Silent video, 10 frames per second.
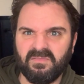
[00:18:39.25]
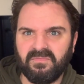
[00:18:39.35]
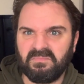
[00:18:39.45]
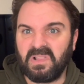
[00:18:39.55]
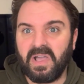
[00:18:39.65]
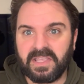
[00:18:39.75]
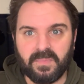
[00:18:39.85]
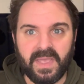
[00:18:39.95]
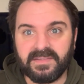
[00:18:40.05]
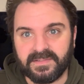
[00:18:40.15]
like a
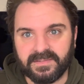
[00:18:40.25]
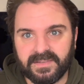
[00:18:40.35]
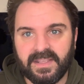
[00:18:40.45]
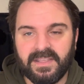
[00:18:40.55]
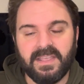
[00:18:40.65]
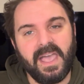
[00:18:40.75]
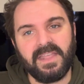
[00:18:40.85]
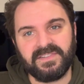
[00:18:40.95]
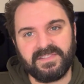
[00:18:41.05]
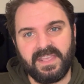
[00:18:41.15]
peasant,
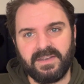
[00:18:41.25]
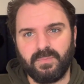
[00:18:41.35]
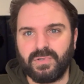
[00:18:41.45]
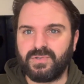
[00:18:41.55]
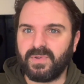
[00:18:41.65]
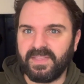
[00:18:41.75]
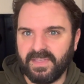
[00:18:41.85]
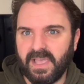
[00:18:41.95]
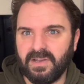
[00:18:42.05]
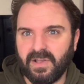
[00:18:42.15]
and then portray
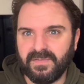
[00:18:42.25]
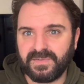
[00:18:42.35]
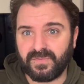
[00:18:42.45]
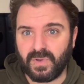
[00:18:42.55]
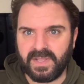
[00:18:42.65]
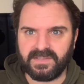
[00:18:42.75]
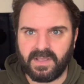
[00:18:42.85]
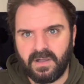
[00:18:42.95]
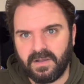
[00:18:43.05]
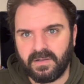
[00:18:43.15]
their lives through his
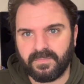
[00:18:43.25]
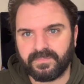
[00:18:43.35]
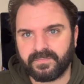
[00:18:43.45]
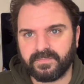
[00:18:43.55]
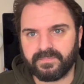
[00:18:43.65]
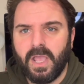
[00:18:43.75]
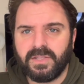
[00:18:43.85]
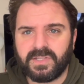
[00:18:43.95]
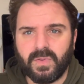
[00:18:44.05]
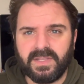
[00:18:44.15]
art.
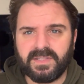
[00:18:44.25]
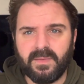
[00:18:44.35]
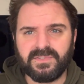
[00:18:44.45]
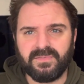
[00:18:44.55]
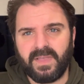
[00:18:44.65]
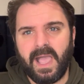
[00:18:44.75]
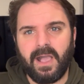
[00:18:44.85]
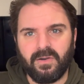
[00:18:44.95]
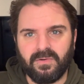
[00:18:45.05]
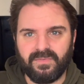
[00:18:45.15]
So in terms of
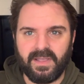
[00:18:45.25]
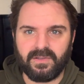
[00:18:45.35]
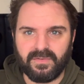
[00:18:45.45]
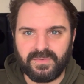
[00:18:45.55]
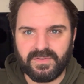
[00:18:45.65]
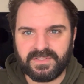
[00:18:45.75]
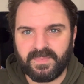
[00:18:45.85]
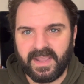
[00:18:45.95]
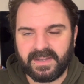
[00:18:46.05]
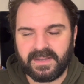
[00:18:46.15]
how Van Gogh used to
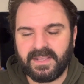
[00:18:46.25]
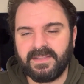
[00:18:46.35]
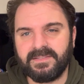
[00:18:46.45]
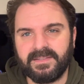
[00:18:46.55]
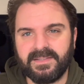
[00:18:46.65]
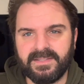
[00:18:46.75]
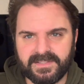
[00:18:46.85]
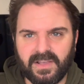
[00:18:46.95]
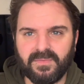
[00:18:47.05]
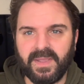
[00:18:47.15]
paint, and the
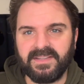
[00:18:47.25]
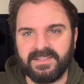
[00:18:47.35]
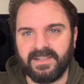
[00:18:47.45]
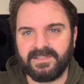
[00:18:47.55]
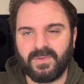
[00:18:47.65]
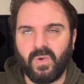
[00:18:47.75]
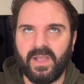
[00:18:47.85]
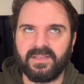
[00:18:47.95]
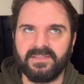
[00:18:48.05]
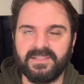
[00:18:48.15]
style of painting is
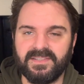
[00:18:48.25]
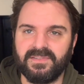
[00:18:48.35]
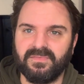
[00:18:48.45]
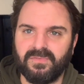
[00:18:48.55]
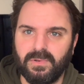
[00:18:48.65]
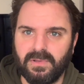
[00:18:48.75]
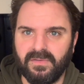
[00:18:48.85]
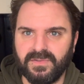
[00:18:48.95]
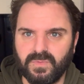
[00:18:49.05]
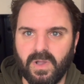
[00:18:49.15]
quite consistent for a lot of
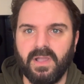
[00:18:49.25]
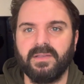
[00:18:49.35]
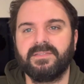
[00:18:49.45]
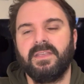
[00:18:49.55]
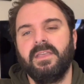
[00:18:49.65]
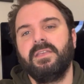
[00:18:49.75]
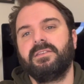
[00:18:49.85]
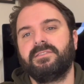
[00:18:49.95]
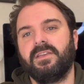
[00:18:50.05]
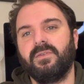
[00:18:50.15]
his works.
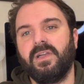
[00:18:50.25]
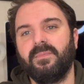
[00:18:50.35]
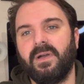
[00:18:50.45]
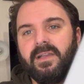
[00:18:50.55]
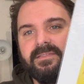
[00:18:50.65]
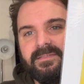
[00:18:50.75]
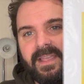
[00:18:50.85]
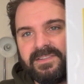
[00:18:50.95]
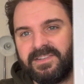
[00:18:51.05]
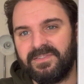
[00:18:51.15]
So I
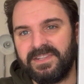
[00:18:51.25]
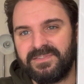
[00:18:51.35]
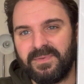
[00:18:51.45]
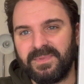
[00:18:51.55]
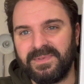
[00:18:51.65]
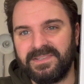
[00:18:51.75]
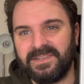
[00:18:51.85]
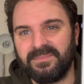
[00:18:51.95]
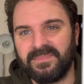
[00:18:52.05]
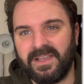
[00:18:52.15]
actually got these from the
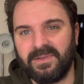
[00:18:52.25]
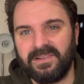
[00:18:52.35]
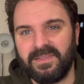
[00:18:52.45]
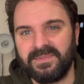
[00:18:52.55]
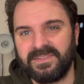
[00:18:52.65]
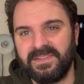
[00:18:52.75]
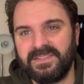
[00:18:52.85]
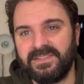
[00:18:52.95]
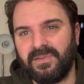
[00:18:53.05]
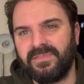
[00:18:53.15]
museum. I quite like them. So this
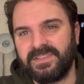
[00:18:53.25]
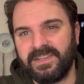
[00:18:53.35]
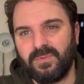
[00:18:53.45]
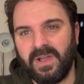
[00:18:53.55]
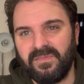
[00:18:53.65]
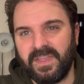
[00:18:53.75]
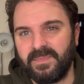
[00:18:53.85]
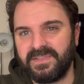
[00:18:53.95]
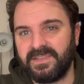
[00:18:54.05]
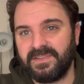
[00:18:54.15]
is obviously quite
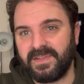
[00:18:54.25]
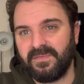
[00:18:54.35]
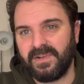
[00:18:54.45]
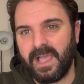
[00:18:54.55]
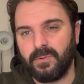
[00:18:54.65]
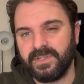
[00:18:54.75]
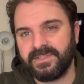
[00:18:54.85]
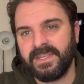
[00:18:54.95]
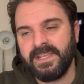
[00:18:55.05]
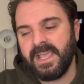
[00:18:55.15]
famous
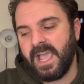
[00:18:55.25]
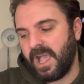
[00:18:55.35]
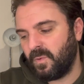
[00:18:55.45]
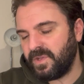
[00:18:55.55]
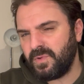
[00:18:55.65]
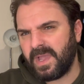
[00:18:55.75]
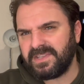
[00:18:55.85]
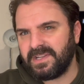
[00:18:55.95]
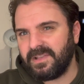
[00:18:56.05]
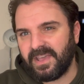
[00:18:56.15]
sunflowers. What you
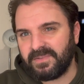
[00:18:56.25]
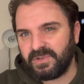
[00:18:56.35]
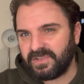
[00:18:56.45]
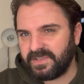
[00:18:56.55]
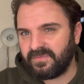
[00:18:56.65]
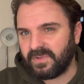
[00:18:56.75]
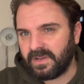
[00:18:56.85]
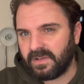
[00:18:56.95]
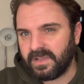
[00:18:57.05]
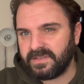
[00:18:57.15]
actually learn, which I didn't
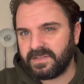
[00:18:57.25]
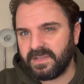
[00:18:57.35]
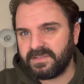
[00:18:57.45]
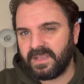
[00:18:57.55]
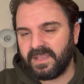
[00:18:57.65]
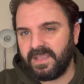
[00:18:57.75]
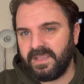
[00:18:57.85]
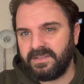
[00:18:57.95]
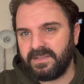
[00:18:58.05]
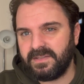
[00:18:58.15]
realise, is that
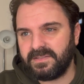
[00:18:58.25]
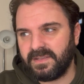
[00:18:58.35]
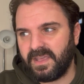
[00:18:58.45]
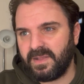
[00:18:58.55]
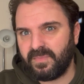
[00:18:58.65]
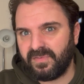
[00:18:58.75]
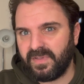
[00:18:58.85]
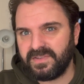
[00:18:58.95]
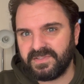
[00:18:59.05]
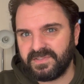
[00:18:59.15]
he did a number of
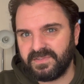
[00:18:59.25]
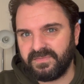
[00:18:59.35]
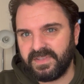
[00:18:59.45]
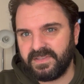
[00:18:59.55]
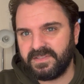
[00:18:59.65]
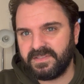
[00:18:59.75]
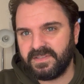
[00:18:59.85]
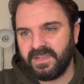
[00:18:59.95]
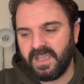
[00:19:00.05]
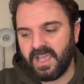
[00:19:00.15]
versions of this.
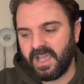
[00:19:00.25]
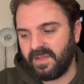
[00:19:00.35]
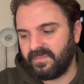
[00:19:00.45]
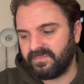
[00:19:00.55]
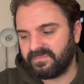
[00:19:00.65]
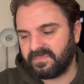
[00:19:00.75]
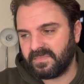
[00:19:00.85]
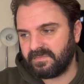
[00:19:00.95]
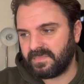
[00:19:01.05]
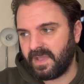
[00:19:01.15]

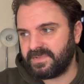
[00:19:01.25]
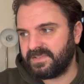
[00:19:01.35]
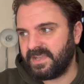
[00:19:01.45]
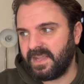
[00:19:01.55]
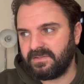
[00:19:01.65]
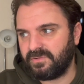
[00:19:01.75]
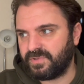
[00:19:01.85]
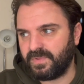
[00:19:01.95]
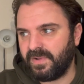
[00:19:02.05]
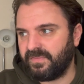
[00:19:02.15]
Up to 10 or 12